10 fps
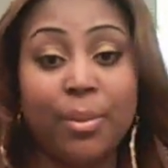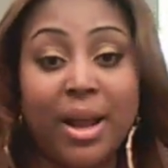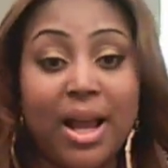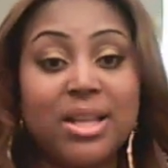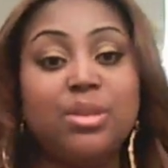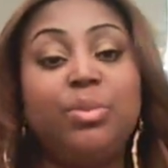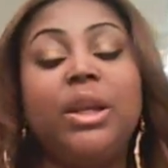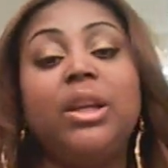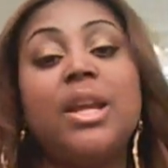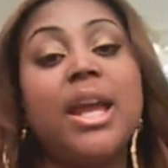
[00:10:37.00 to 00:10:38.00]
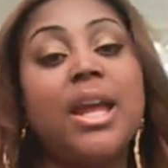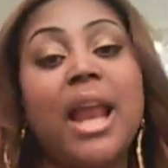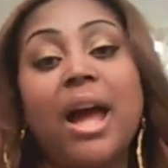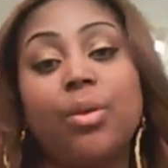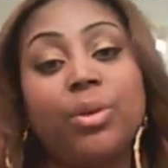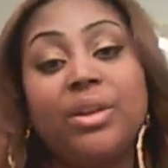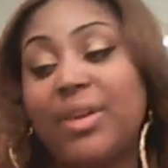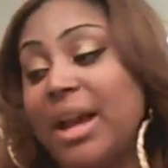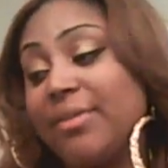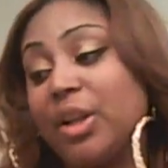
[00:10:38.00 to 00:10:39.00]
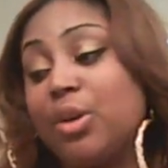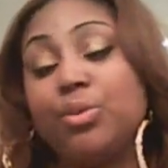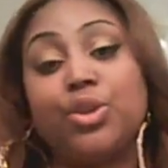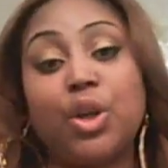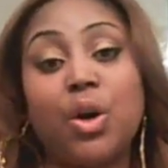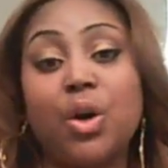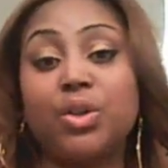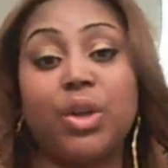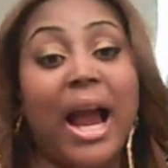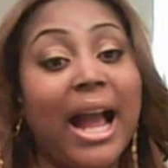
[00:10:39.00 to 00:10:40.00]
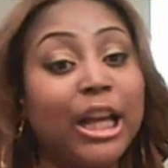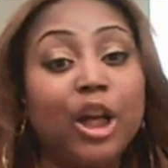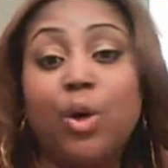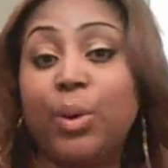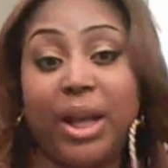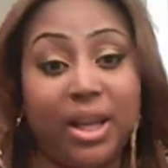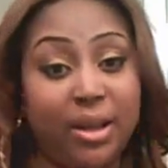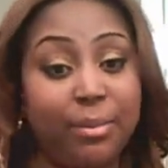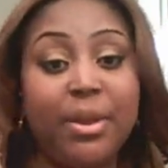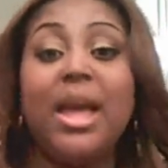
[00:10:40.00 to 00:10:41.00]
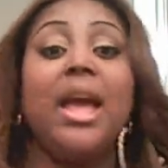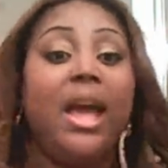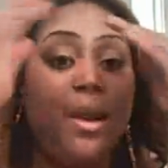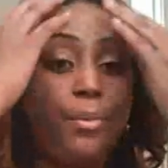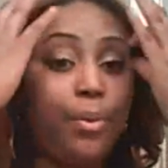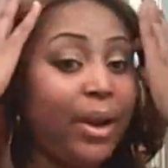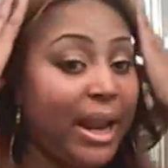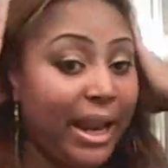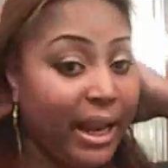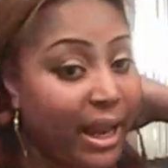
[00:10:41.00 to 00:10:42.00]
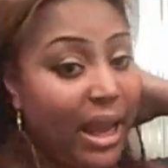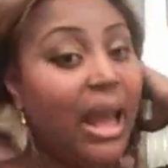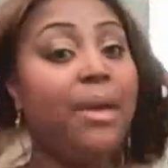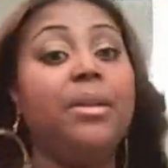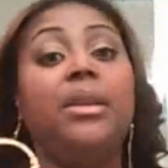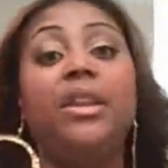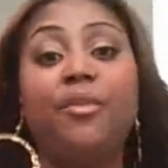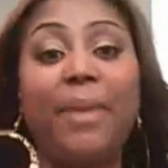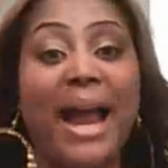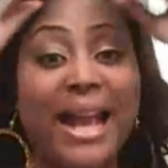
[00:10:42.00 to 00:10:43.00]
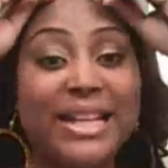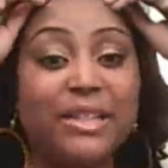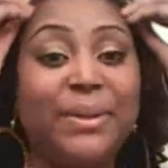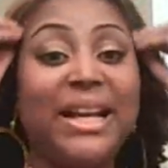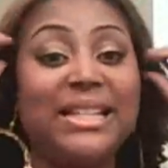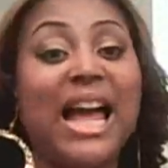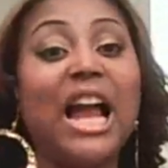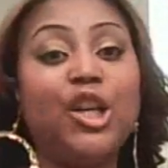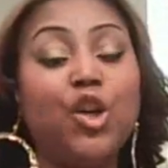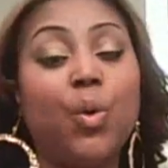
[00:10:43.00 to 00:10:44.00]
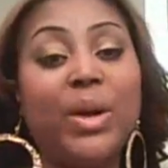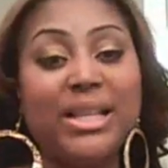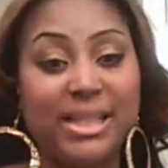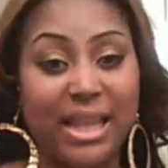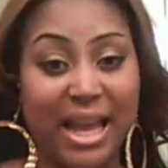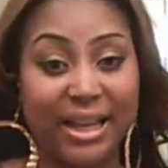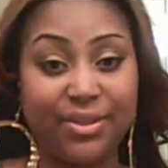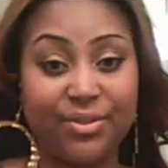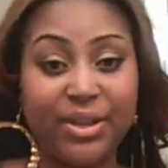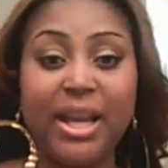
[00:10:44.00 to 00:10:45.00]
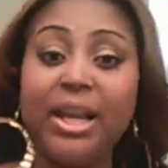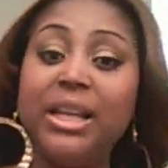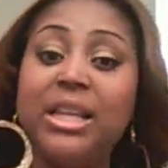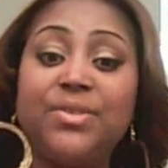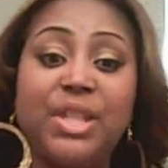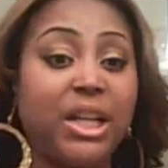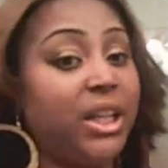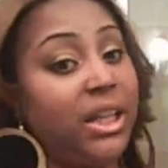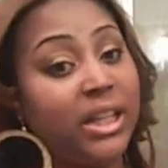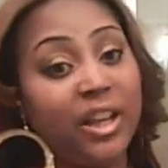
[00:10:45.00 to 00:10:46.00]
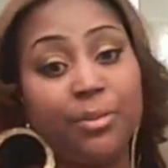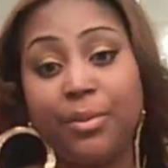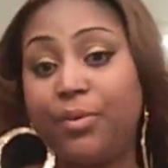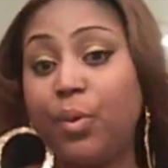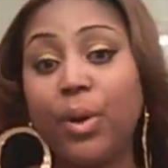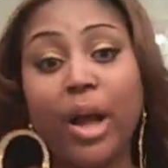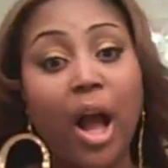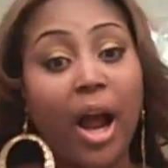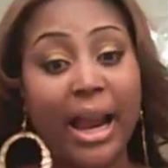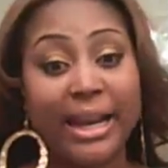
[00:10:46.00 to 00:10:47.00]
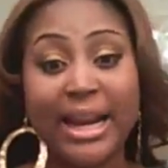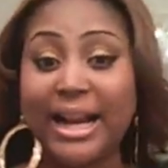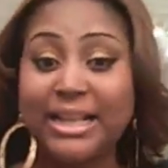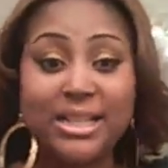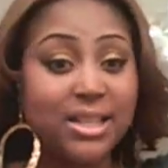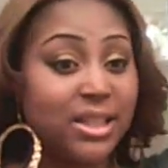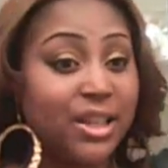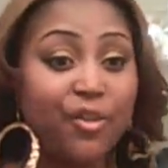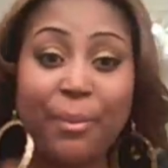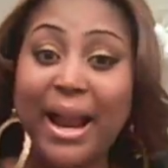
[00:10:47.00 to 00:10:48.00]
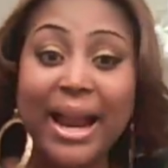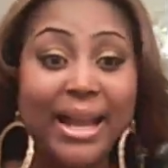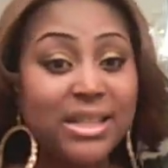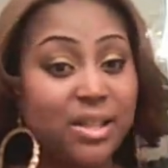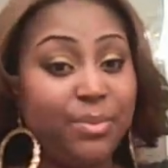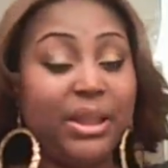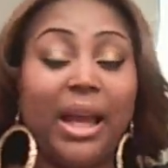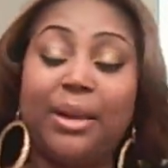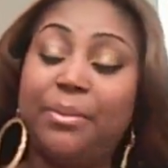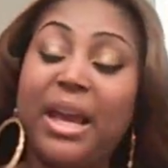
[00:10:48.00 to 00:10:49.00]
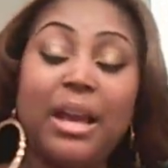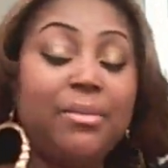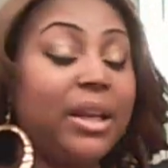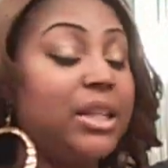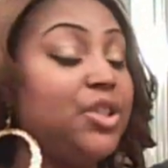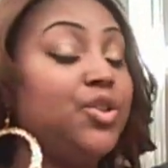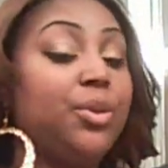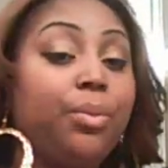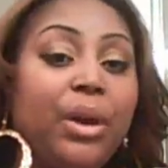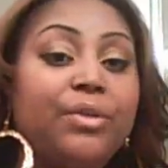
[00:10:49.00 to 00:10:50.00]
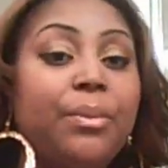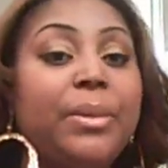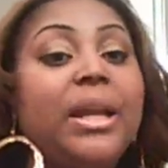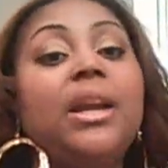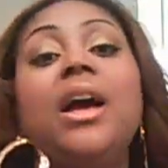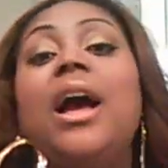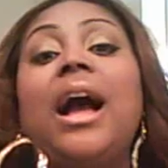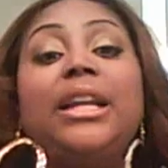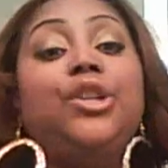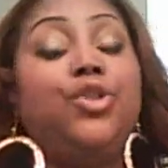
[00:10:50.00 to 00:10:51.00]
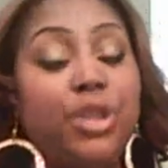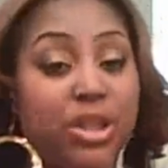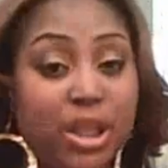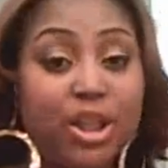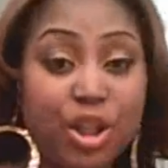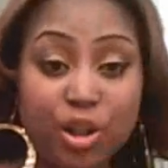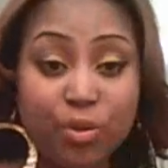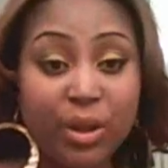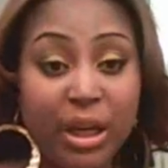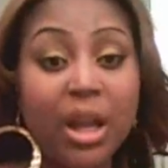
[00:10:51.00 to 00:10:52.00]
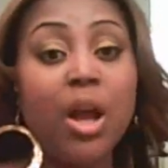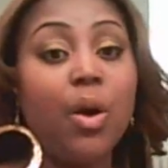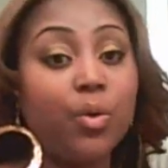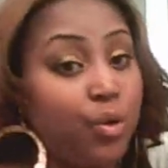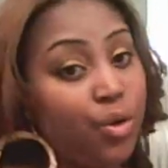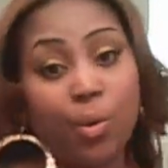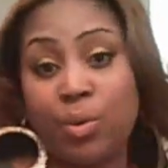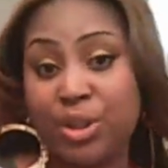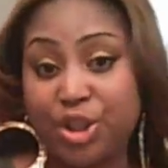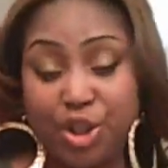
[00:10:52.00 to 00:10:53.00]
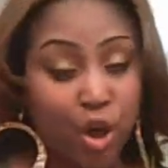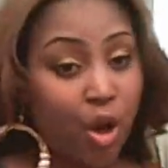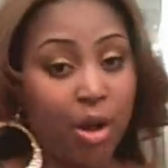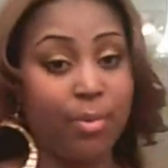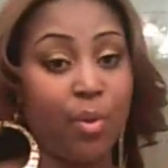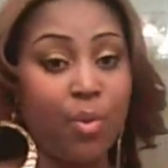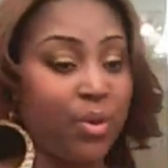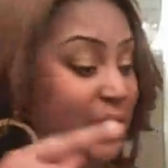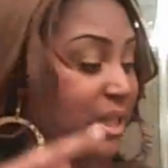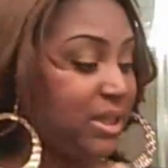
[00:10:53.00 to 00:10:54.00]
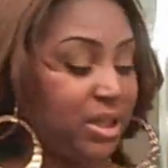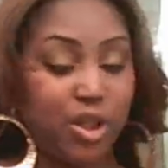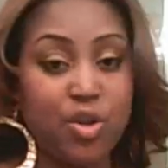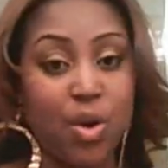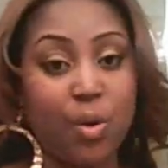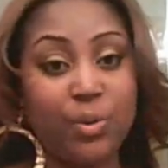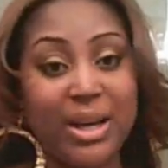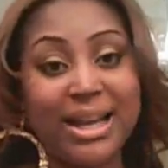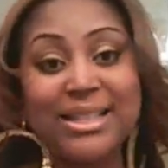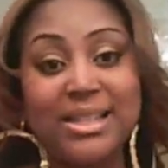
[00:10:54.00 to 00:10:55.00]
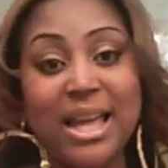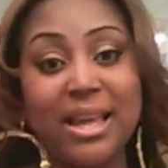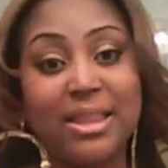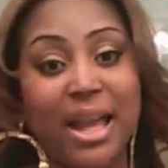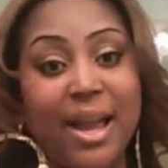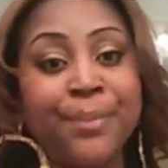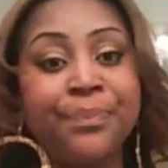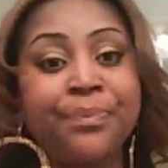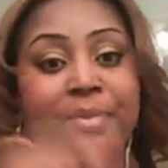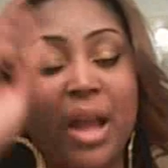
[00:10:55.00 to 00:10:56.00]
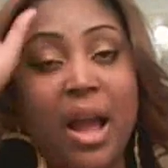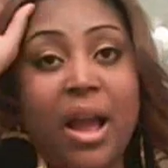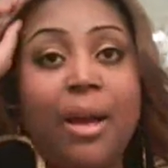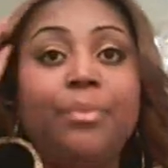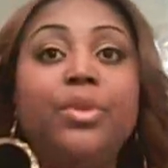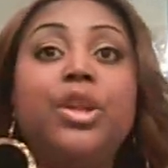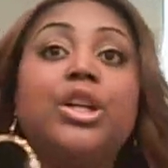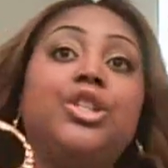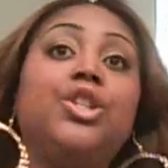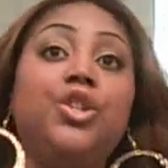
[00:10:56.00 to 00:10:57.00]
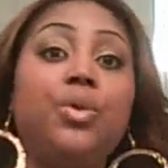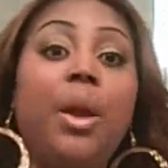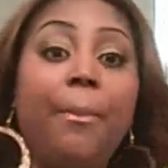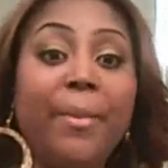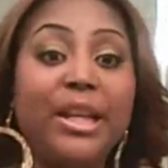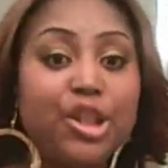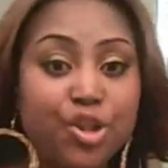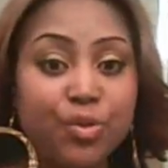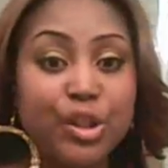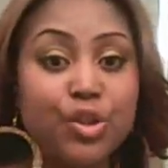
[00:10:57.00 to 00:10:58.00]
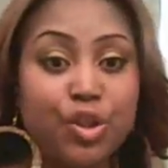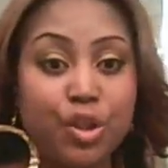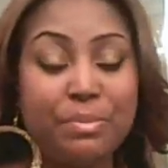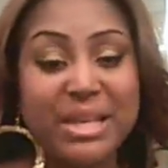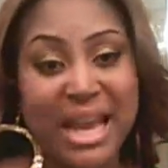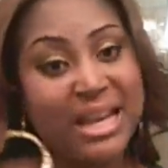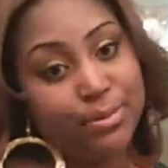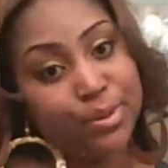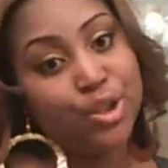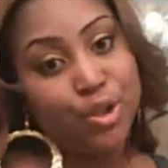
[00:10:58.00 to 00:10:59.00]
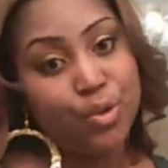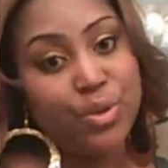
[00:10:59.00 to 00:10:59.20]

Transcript: And say, I can go to my husband and I don't even have to go to the altar. I can go to him and pray and lift my hands, because I know his life. He lives a clean life before God, and I can just lift my hands and be like, babe, I need you to pray for me. I need you to touch and agree, you know, on this job or on this, you know, next thing that I'm looking to do in ministry.